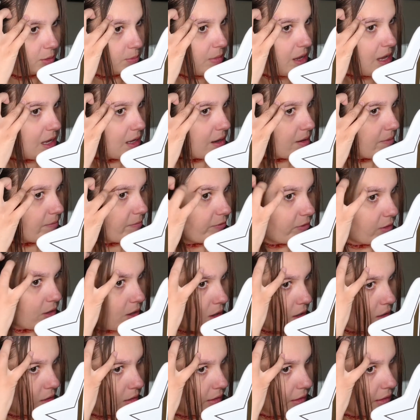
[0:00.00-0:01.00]
makeup for
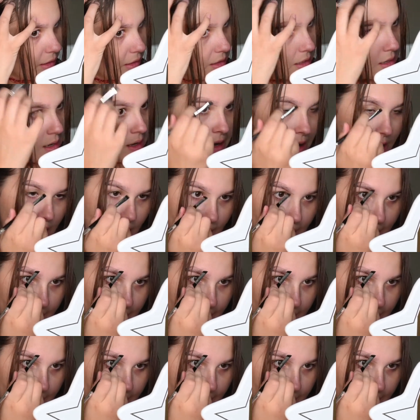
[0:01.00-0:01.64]
Harley. I